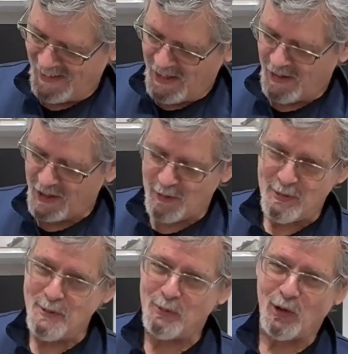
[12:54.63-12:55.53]
I got
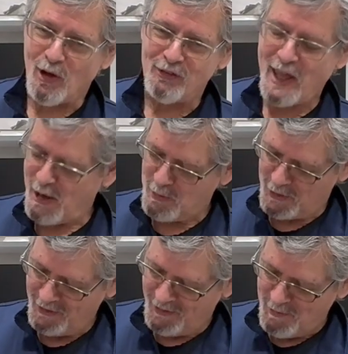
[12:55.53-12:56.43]
people off
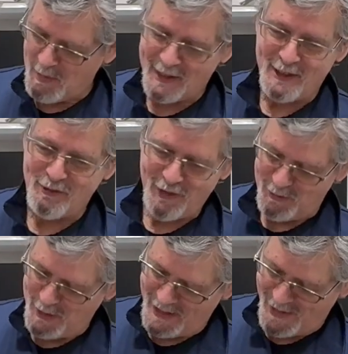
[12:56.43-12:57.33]
camera making fun
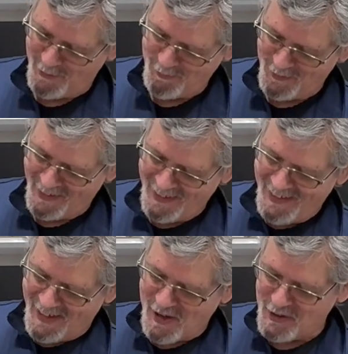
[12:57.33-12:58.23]
of me now.
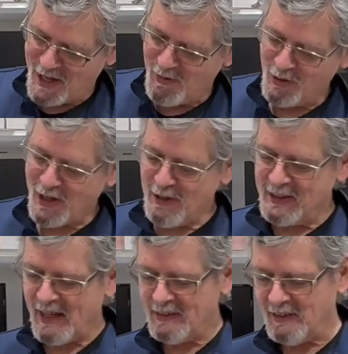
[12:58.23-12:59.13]
Okay, we're going to
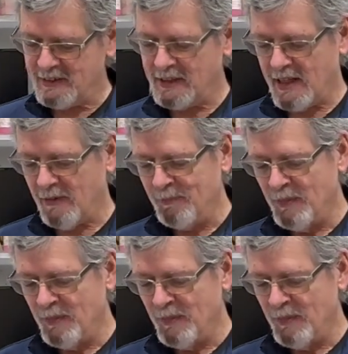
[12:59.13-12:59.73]
take this now.